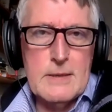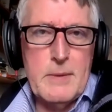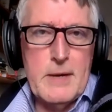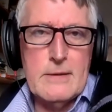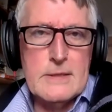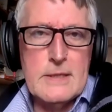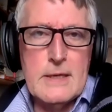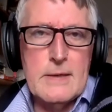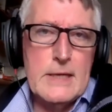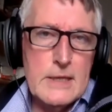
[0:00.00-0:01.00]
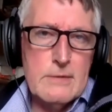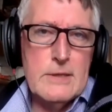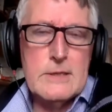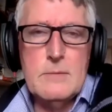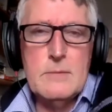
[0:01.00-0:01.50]
about
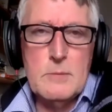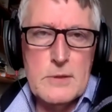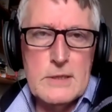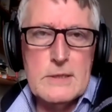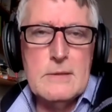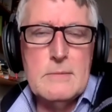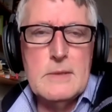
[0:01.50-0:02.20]
Hinduism and Buddhism